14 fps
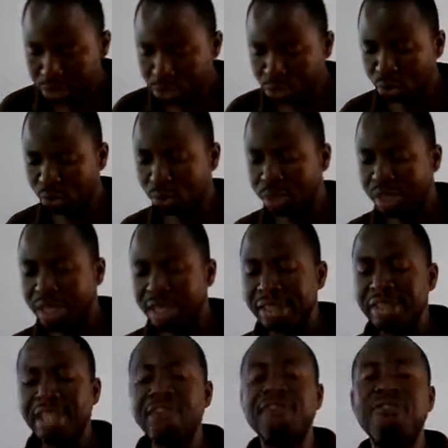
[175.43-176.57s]
Two,
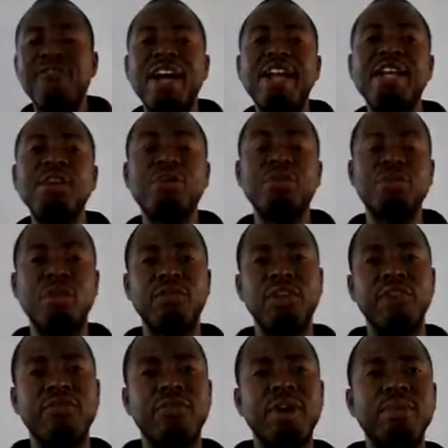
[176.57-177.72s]
the values of the
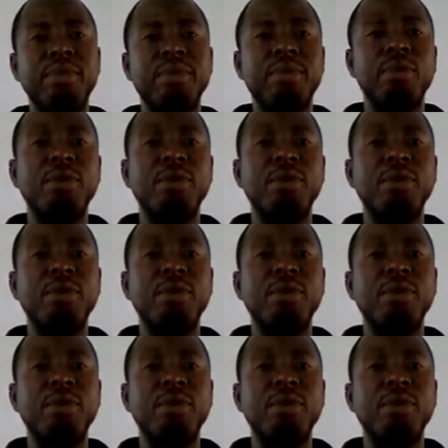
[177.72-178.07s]
family